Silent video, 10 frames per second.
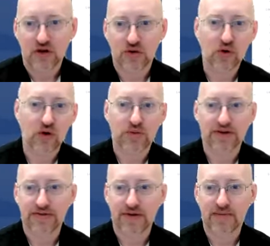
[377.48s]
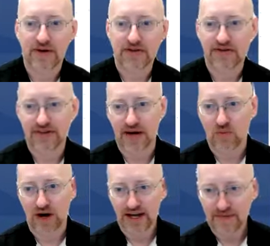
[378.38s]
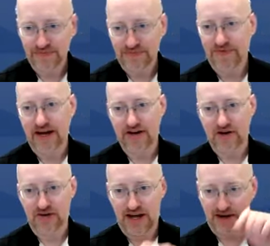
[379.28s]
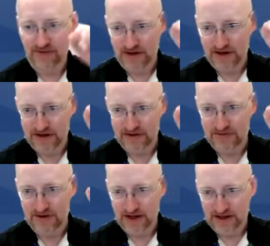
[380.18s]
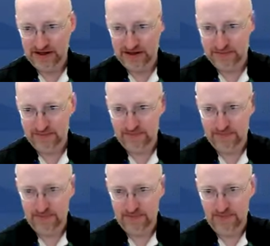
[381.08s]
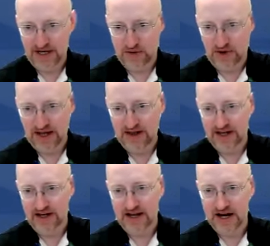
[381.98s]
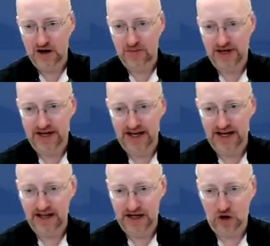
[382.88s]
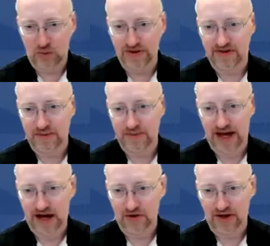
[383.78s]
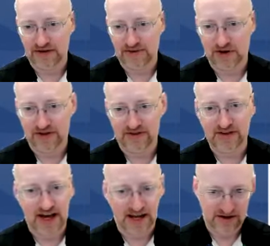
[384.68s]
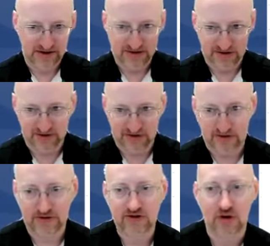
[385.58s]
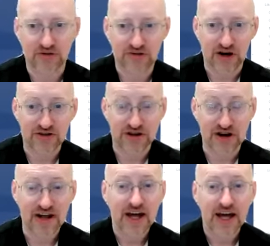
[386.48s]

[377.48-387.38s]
Google works very much the same way. I don't have the menu highlighted here, but again, it opens up the outline view on the side to show the structure.